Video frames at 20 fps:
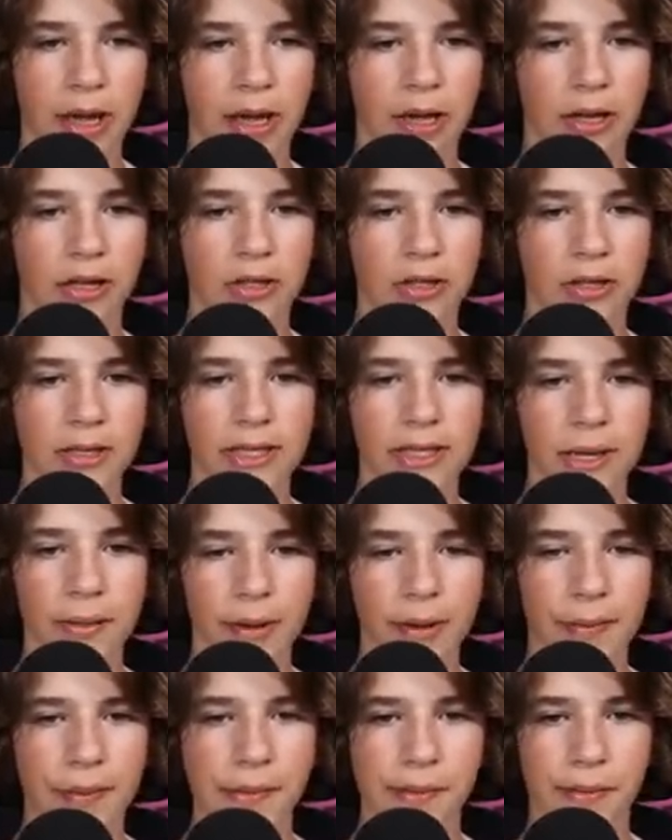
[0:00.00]
Because you can see how many
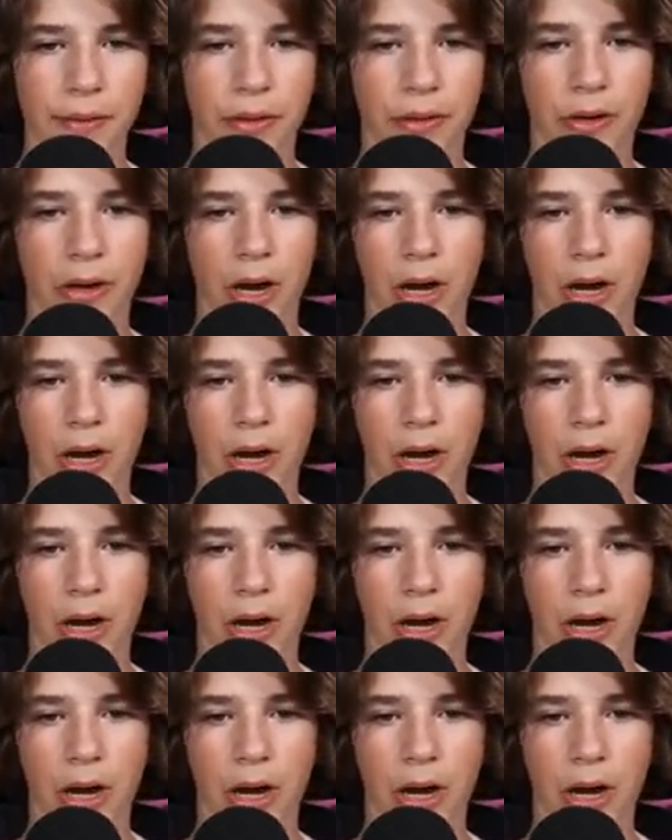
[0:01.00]
people there are.